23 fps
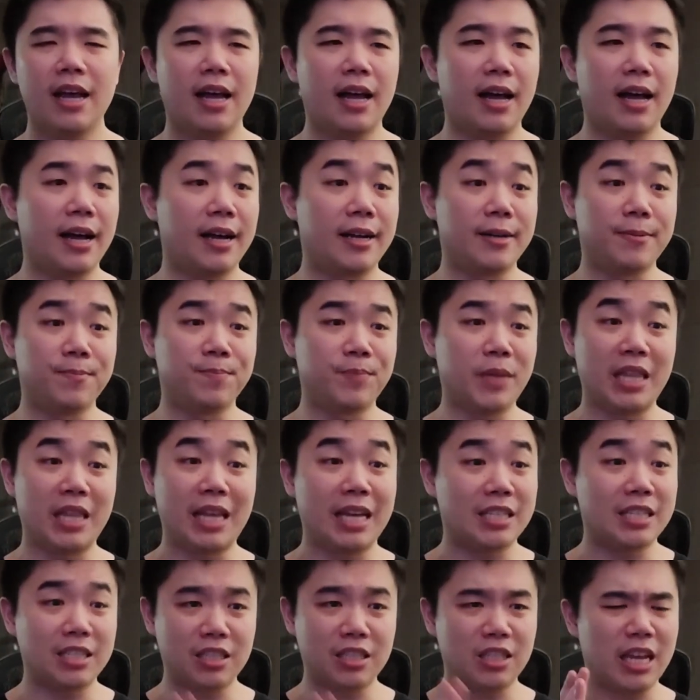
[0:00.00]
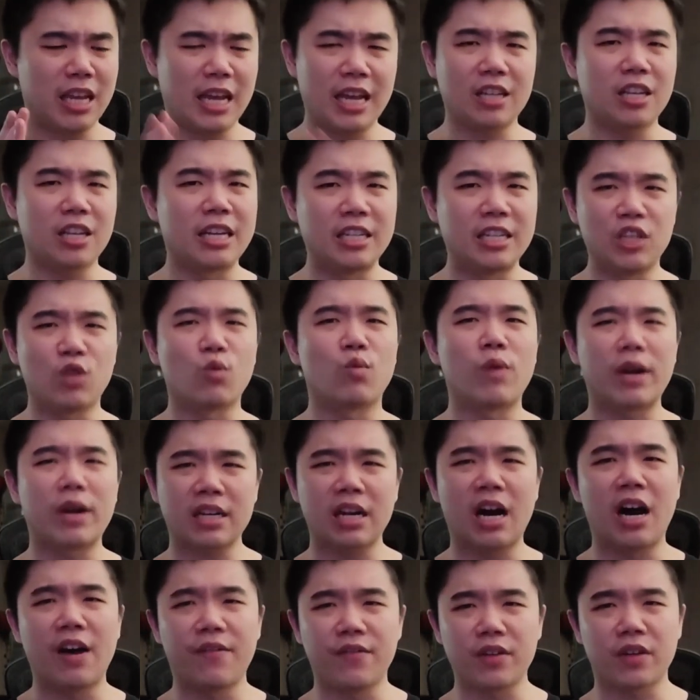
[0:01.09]
Um, and that's in direct
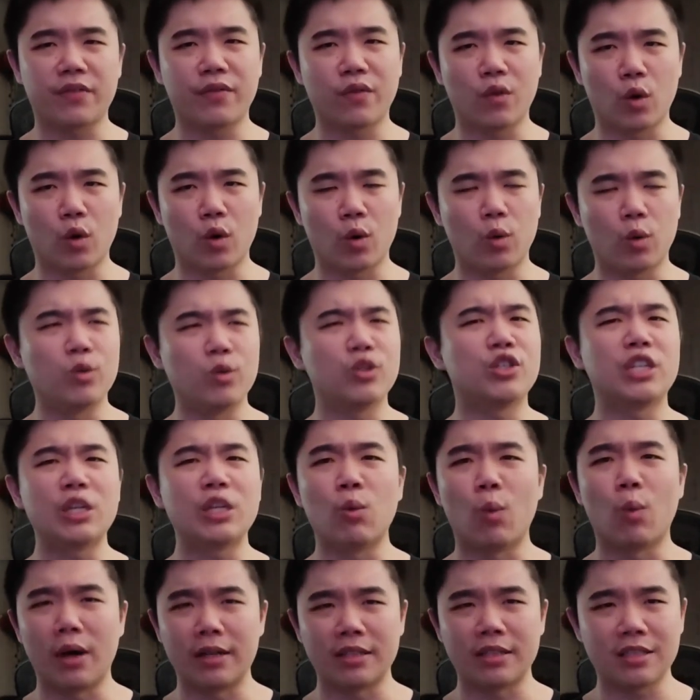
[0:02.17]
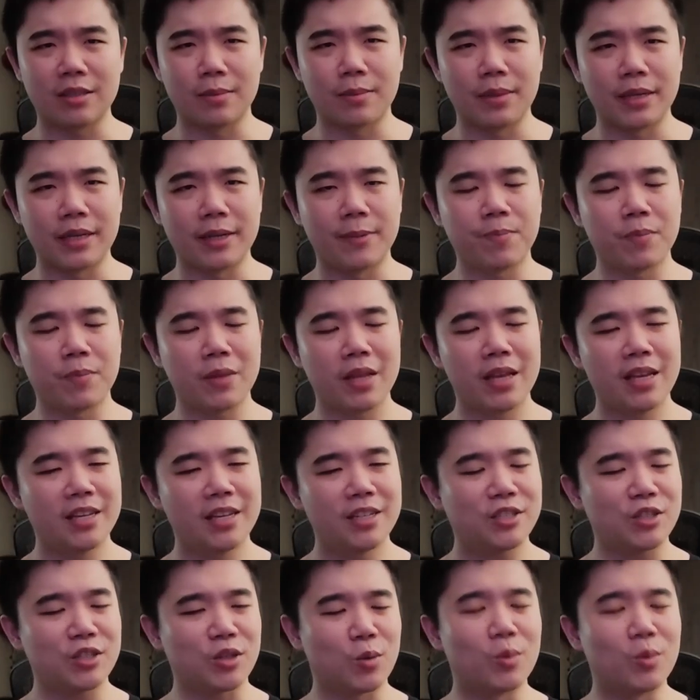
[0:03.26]
conflict for who she wants to be.
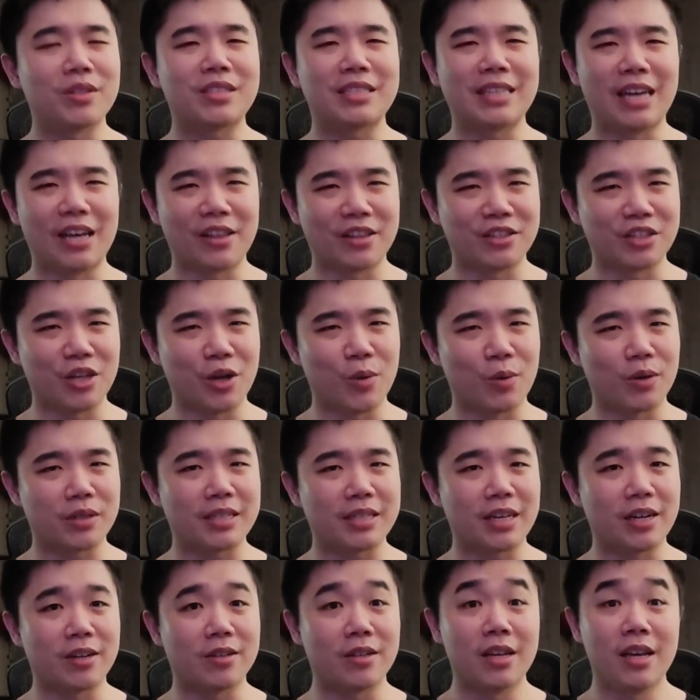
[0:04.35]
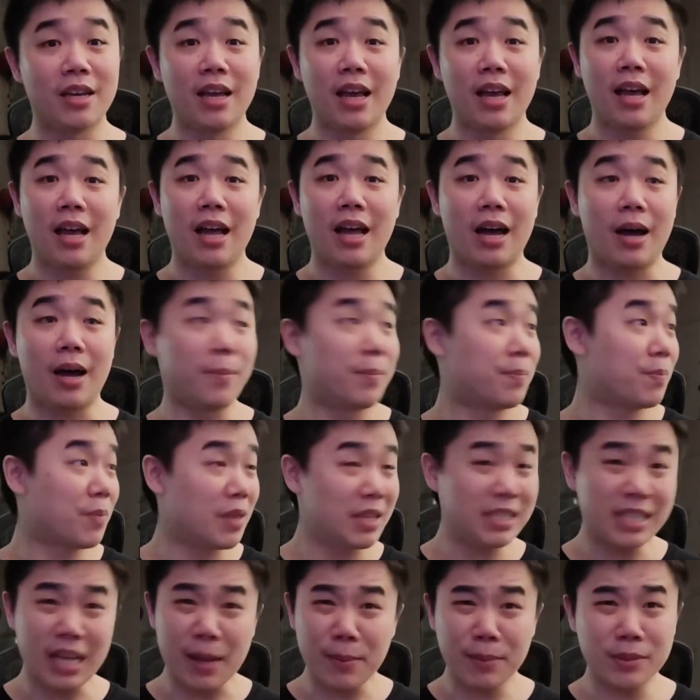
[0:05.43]
So we'll see how this all works out. Um,
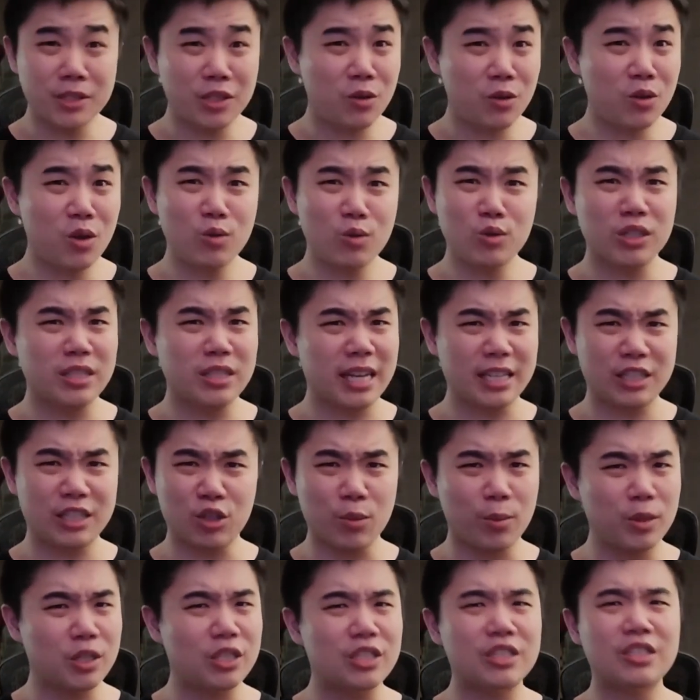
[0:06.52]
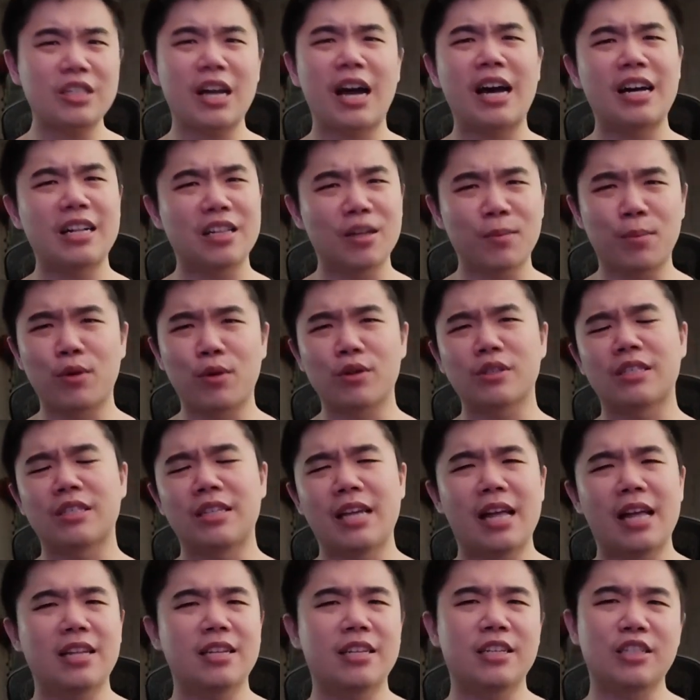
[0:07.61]
this episode, though, just had so much style and
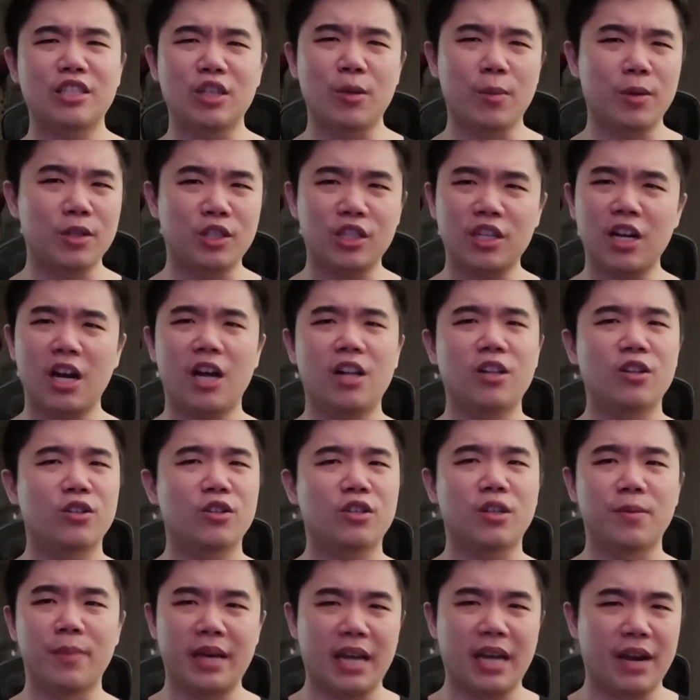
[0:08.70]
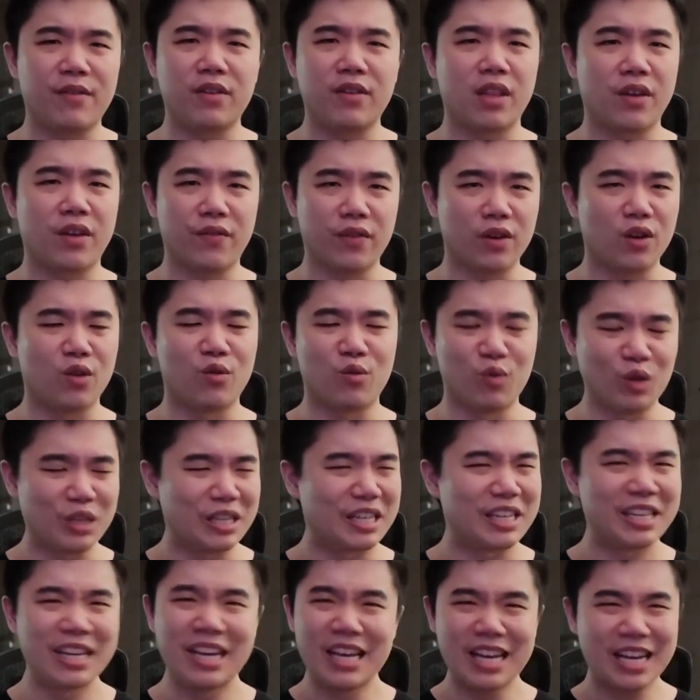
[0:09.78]
personality, so much color to make everything feel
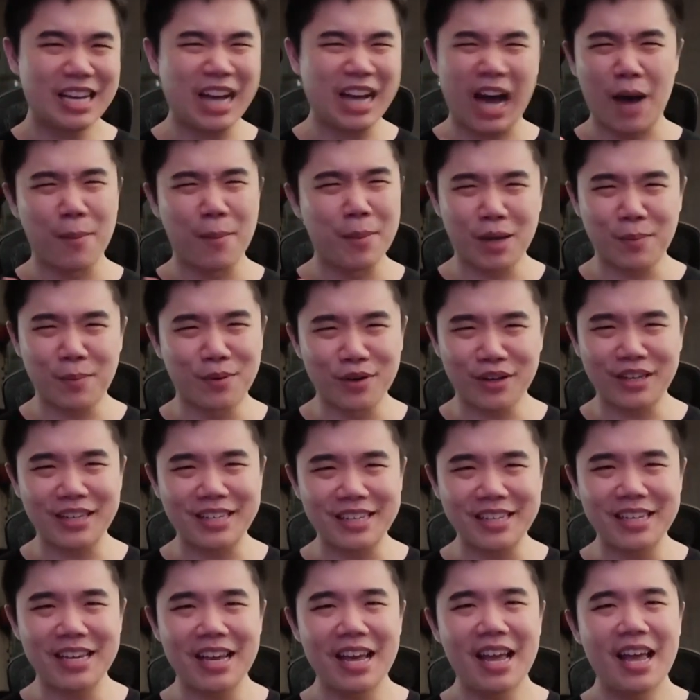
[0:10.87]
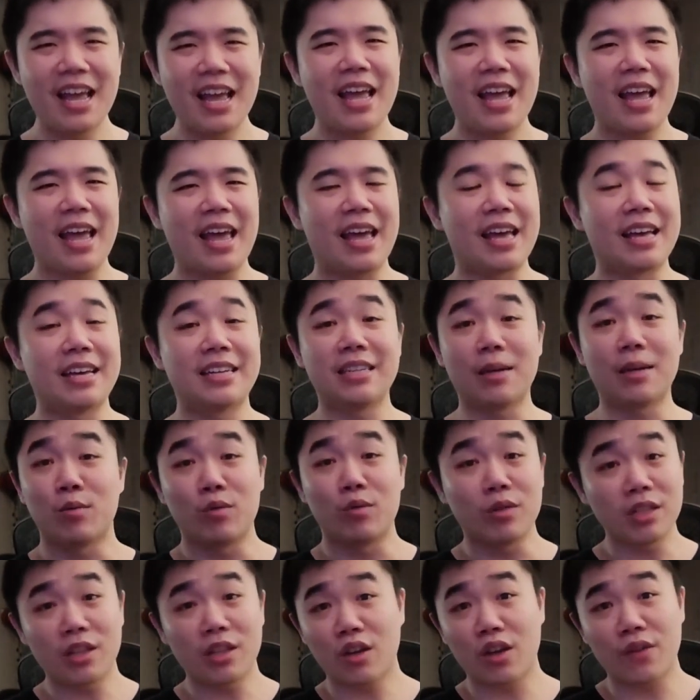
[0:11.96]
really comic booky, and I'm
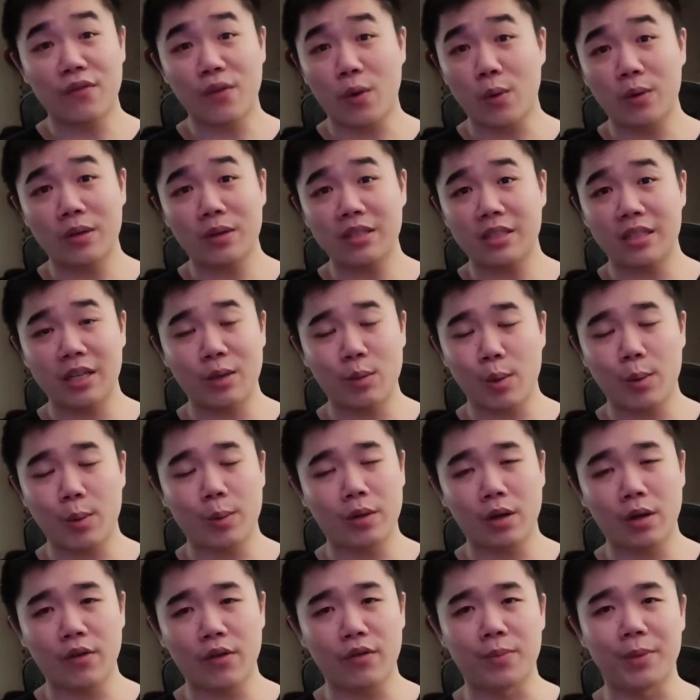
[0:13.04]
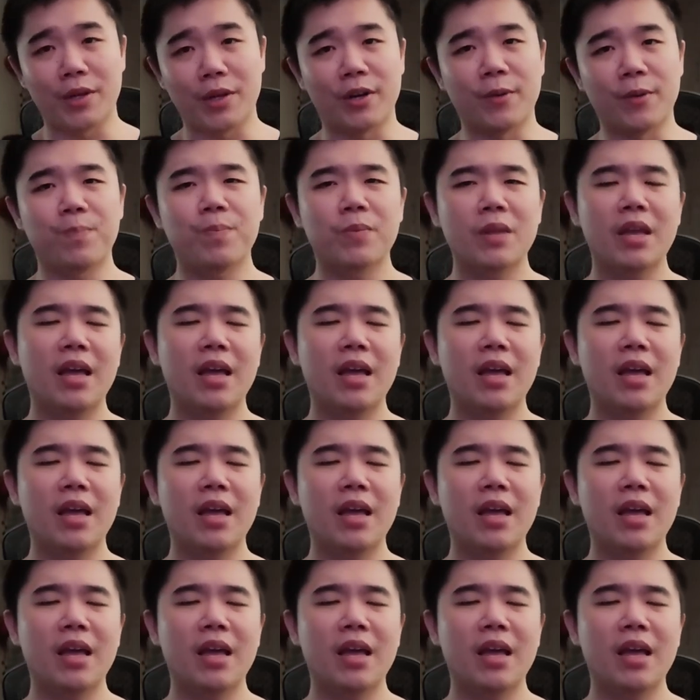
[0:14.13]
really looking forward to see where we'll go from here.